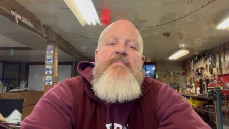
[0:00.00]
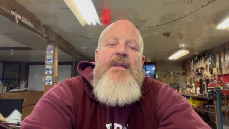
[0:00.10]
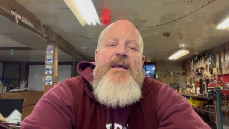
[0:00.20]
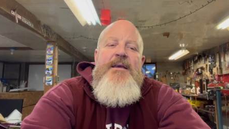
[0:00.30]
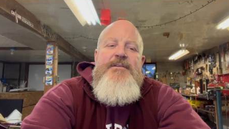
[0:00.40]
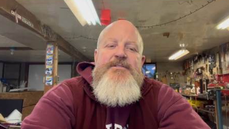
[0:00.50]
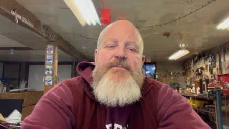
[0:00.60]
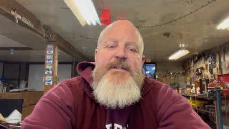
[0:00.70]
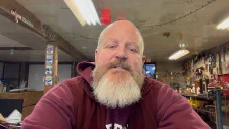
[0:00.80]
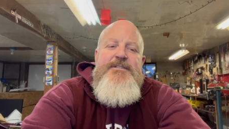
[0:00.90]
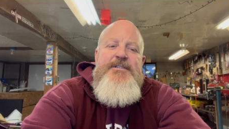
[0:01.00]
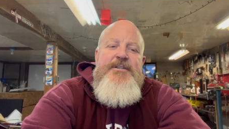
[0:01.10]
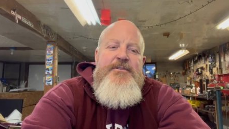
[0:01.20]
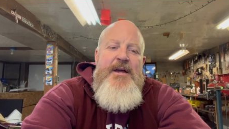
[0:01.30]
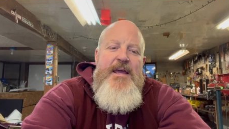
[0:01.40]
and switch
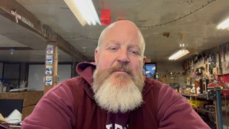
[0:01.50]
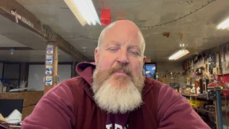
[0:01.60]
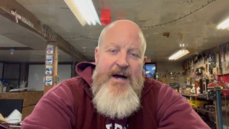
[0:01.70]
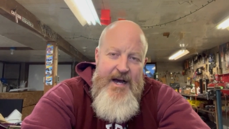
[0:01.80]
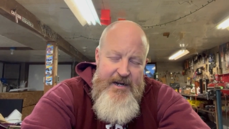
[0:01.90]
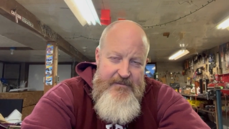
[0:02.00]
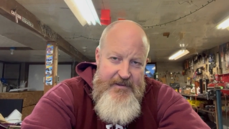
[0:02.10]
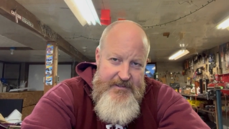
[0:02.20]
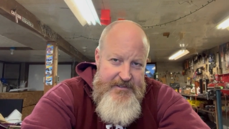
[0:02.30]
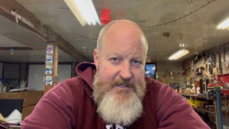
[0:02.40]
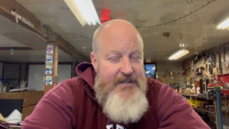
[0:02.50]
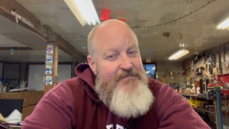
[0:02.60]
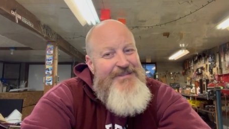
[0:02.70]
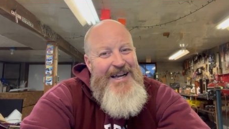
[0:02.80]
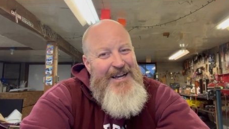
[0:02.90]
to a pod filter?
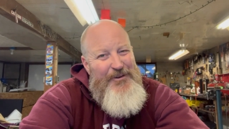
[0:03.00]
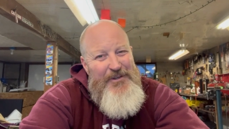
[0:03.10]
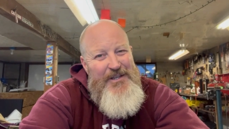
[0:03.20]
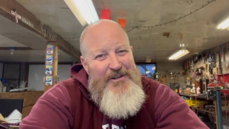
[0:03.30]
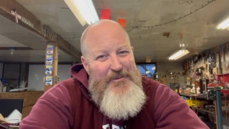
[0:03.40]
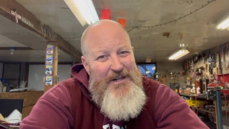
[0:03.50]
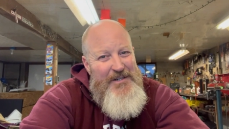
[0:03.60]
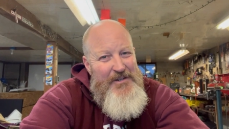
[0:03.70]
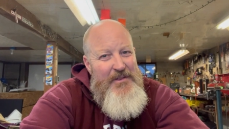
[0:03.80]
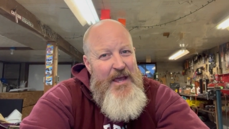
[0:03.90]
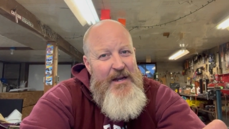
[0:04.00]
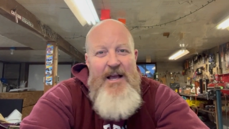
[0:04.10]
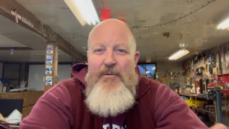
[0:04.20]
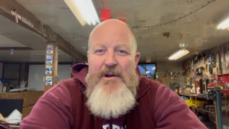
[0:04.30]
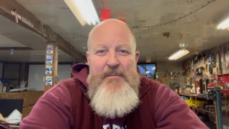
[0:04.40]
I really don't want to do that.
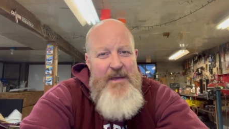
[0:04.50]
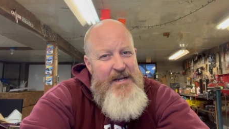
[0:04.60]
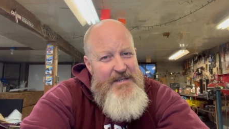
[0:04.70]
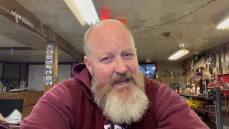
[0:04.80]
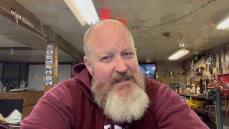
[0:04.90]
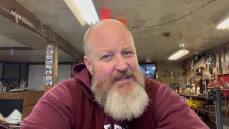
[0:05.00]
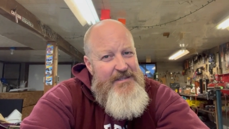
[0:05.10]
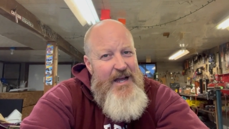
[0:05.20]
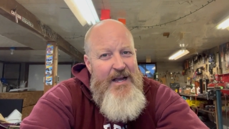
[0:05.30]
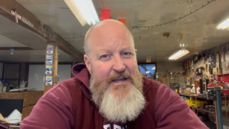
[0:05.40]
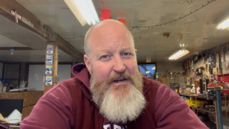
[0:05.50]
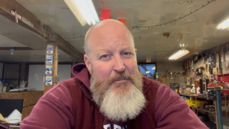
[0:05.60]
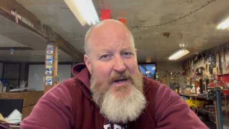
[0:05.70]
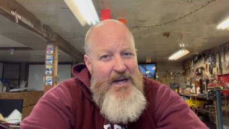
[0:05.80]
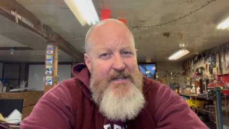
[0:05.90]
I want to maintain the stock
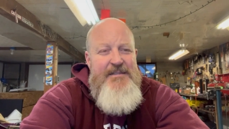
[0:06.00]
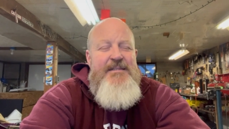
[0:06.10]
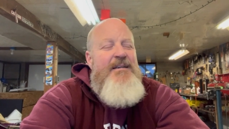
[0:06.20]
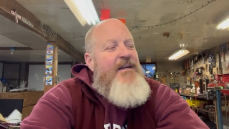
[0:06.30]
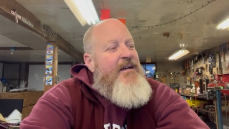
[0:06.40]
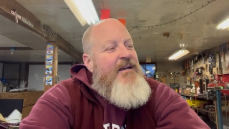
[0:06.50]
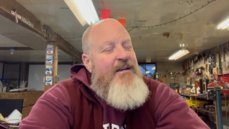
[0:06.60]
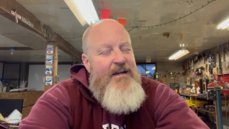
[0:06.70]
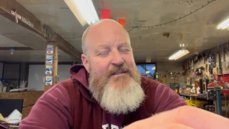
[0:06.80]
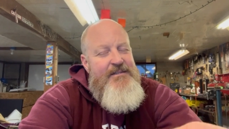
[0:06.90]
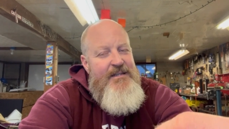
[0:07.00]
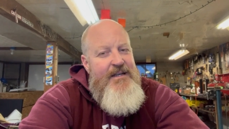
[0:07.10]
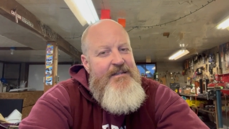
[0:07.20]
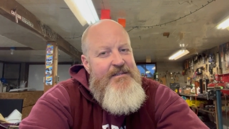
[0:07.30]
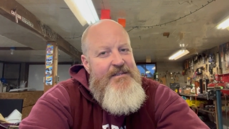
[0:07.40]
airbox. I just
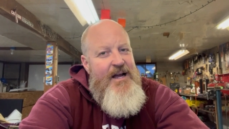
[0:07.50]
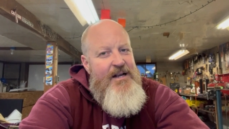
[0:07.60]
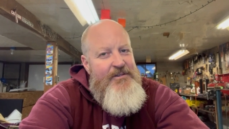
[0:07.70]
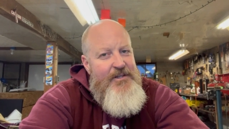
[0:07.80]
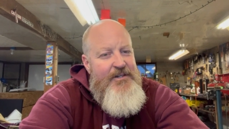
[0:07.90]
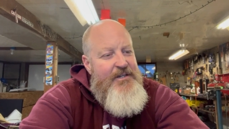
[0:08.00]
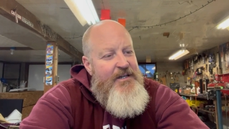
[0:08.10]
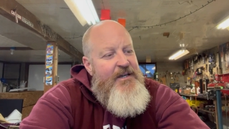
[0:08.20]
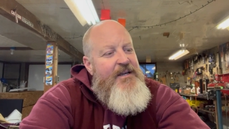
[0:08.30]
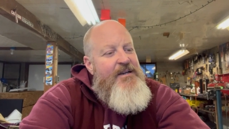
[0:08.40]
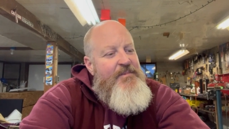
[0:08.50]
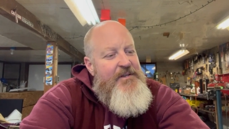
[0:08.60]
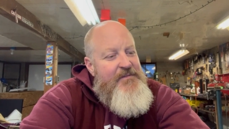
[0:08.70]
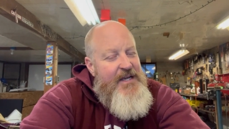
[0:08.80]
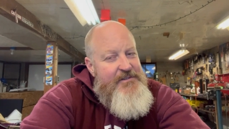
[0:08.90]
like the stock look. But
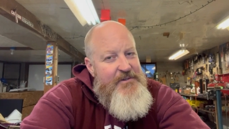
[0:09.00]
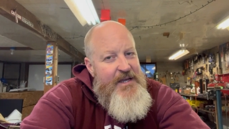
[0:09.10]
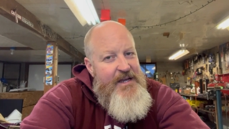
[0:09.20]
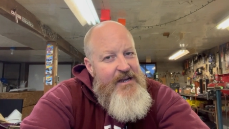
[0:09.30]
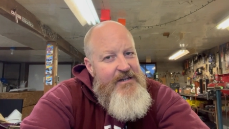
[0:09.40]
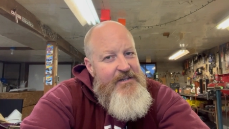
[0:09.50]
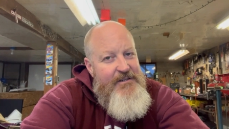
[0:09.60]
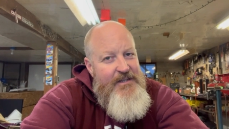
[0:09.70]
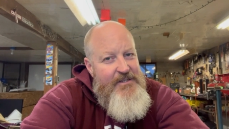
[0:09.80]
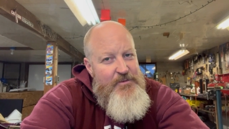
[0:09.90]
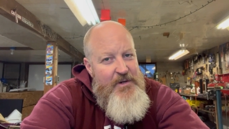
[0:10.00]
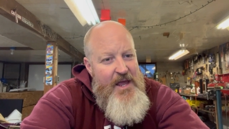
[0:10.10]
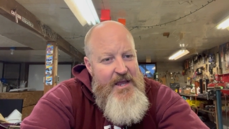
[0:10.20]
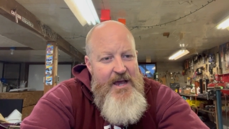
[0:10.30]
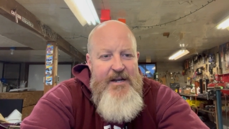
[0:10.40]
if that's what I got to do, that's what
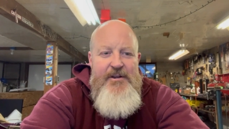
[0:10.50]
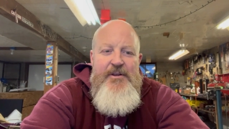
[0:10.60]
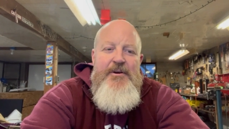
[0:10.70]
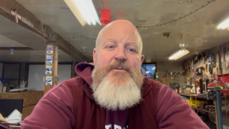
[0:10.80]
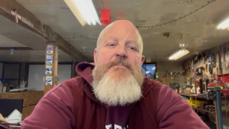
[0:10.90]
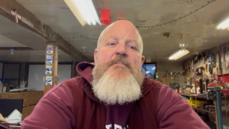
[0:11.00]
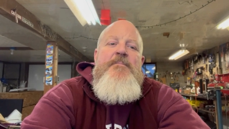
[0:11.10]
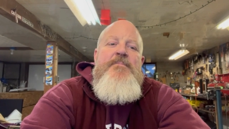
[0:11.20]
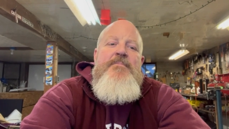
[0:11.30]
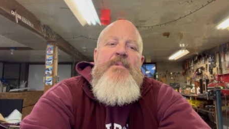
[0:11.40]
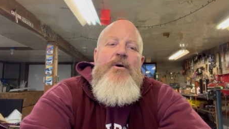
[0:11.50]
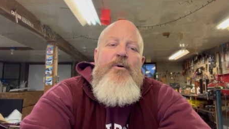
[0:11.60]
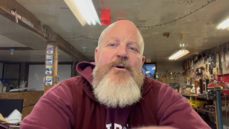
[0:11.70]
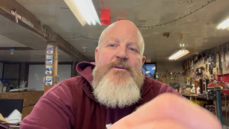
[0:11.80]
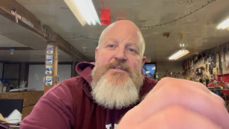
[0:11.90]
I got to do.
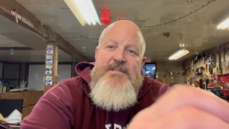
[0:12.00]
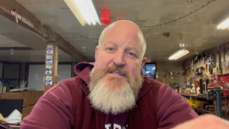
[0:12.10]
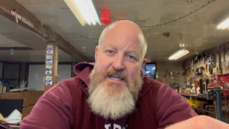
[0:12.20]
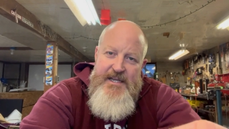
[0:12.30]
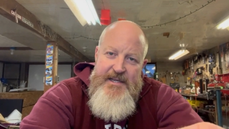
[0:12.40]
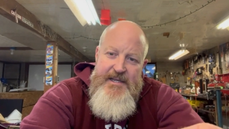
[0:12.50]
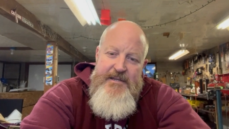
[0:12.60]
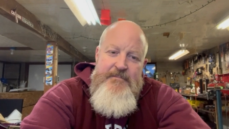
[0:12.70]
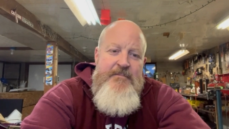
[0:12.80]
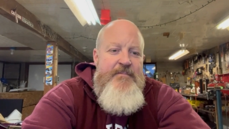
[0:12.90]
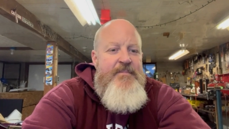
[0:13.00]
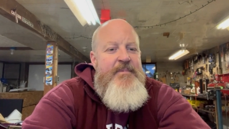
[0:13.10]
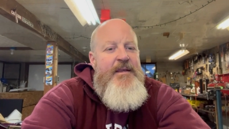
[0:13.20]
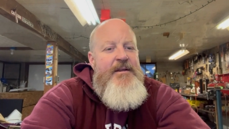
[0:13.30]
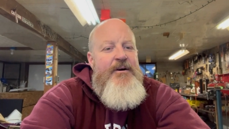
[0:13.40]
Or C,
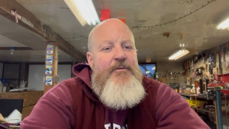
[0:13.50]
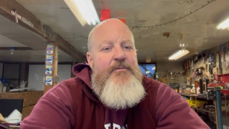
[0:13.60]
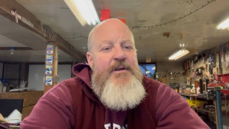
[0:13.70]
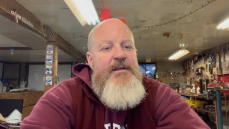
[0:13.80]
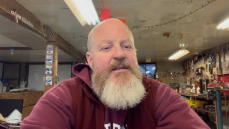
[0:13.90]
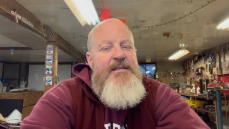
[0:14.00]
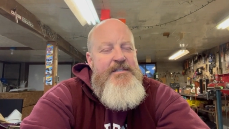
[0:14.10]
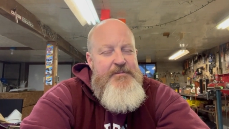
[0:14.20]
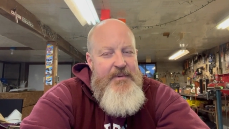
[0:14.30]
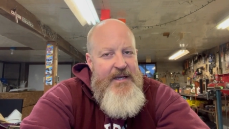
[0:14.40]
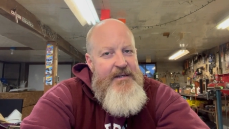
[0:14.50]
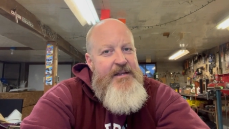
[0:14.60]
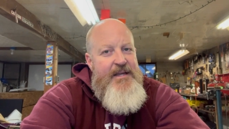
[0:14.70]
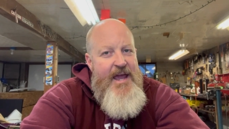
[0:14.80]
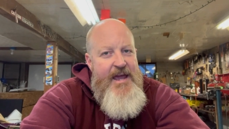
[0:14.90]
you know, really spend
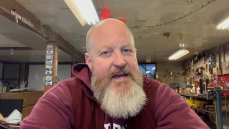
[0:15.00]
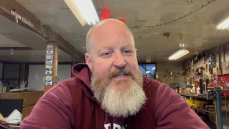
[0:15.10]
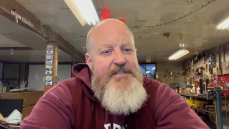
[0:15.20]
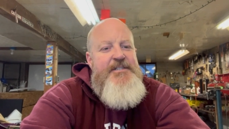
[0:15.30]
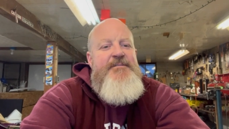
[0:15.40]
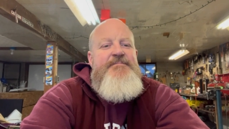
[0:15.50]
the cash